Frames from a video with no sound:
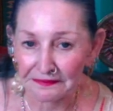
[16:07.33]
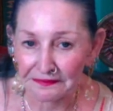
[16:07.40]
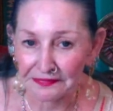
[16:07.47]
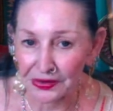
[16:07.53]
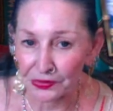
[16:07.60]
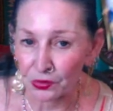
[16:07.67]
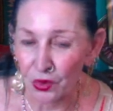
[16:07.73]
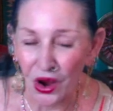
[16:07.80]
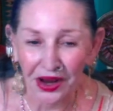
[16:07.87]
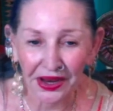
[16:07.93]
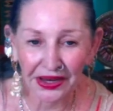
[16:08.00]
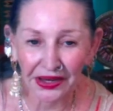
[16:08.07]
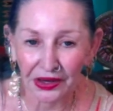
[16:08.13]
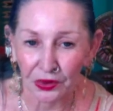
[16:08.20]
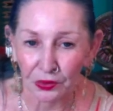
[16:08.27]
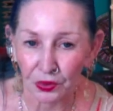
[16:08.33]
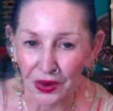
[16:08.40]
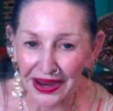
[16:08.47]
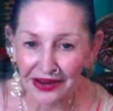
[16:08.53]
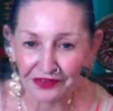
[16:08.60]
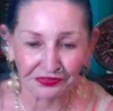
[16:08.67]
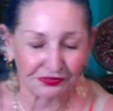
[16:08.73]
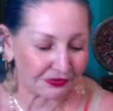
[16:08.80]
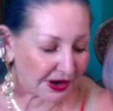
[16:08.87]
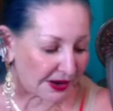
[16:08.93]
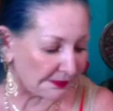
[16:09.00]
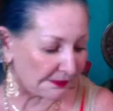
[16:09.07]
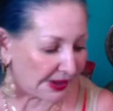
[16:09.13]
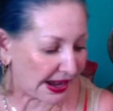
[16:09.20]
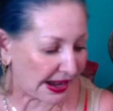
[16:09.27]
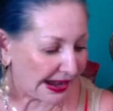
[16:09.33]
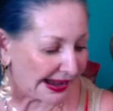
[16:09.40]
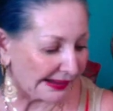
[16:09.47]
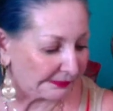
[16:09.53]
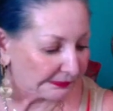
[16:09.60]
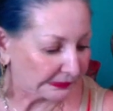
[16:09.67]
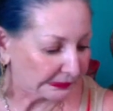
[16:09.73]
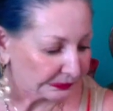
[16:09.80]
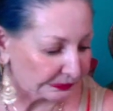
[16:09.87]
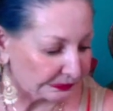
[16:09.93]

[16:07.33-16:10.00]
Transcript: They're walking away from um,